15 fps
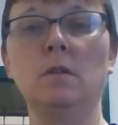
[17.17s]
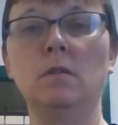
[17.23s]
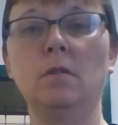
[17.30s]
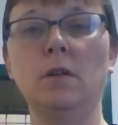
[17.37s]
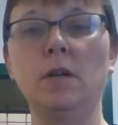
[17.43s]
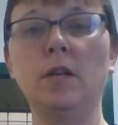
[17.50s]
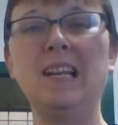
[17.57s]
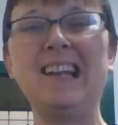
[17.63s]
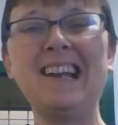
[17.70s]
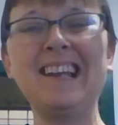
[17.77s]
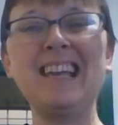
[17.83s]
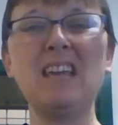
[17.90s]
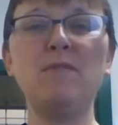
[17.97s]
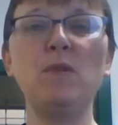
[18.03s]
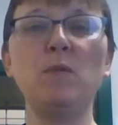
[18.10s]
Alright, and I
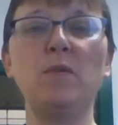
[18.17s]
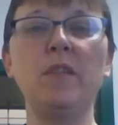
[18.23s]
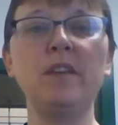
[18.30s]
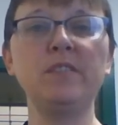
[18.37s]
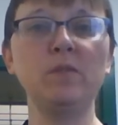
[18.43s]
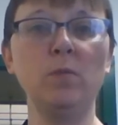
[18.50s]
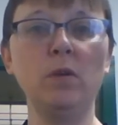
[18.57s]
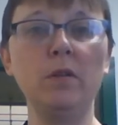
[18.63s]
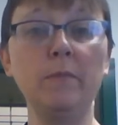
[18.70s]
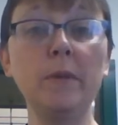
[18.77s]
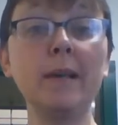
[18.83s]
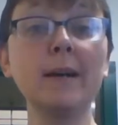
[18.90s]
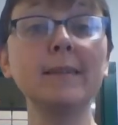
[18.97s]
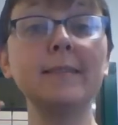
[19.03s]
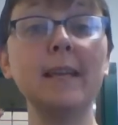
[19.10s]
gave you this one
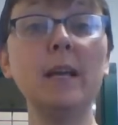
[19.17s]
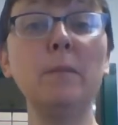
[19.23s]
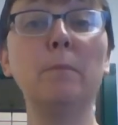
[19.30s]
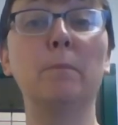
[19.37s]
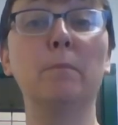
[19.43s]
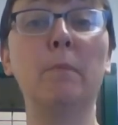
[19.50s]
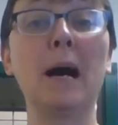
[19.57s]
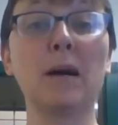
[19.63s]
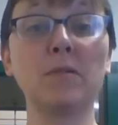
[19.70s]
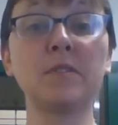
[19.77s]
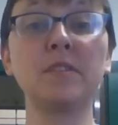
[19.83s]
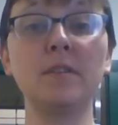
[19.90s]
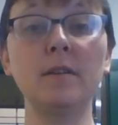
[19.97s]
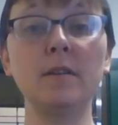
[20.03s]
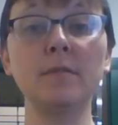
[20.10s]
because it
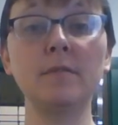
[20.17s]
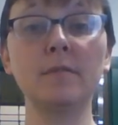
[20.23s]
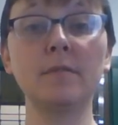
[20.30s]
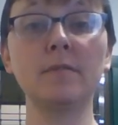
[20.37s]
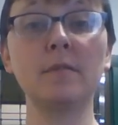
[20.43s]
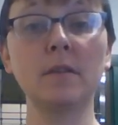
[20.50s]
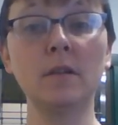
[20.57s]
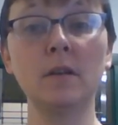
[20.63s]
bounces.